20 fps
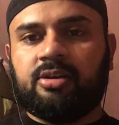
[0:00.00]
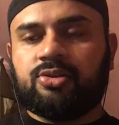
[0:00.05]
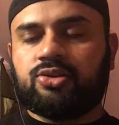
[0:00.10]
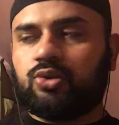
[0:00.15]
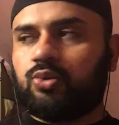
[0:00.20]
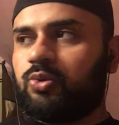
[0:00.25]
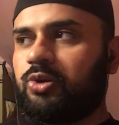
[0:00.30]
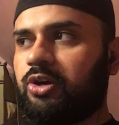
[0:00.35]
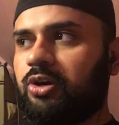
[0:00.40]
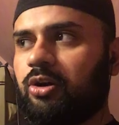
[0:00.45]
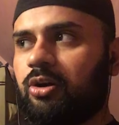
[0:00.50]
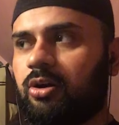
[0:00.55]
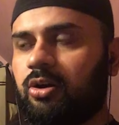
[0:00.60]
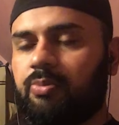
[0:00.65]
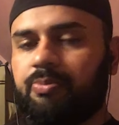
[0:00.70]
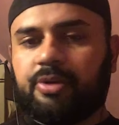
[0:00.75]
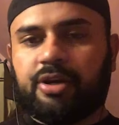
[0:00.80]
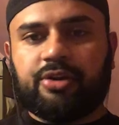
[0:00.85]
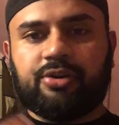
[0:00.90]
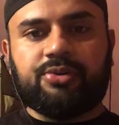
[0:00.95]
So we're all
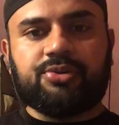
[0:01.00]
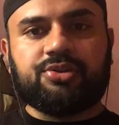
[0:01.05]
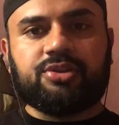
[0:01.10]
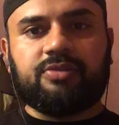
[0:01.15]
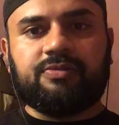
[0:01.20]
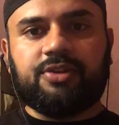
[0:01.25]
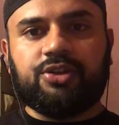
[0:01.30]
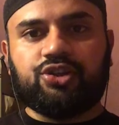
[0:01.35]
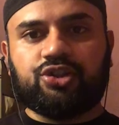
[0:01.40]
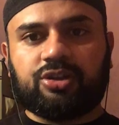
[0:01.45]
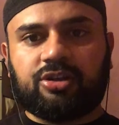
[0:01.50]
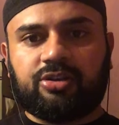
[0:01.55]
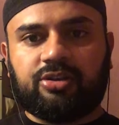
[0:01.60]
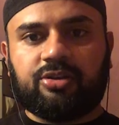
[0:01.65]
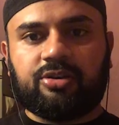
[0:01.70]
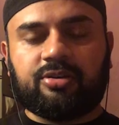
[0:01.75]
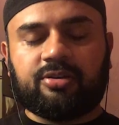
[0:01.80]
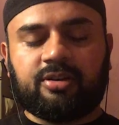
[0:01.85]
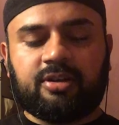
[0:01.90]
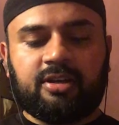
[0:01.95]
mirrors of each
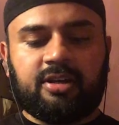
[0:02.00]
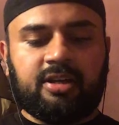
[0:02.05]
other.